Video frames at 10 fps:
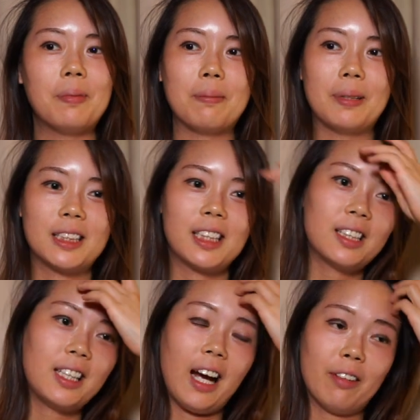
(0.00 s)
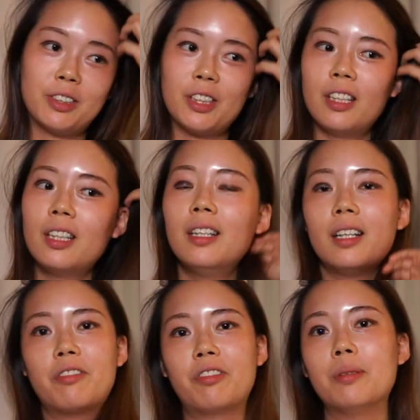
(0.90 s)
but basically after
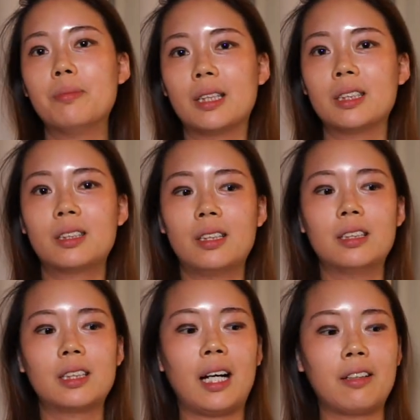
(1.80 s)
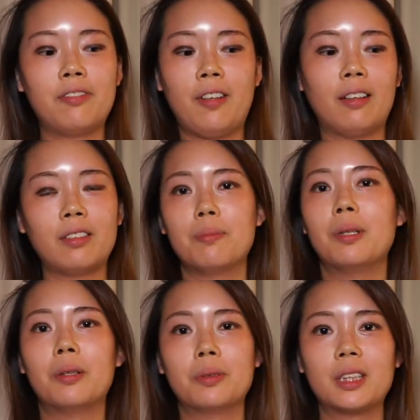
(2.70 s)
a few months since I found the
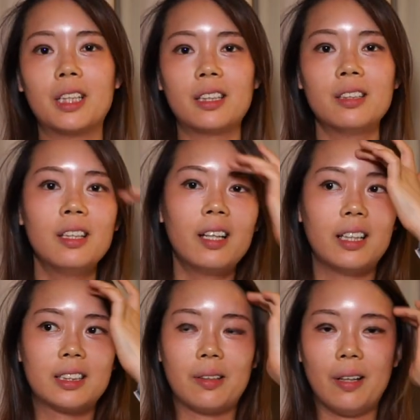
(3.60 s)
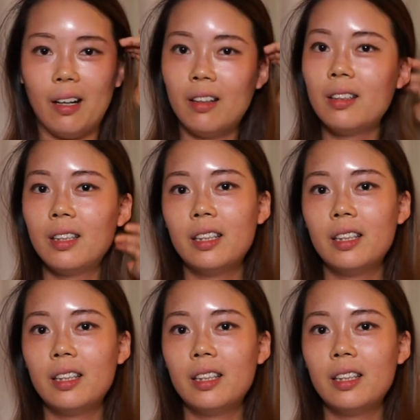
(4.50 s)
Minolta SLR,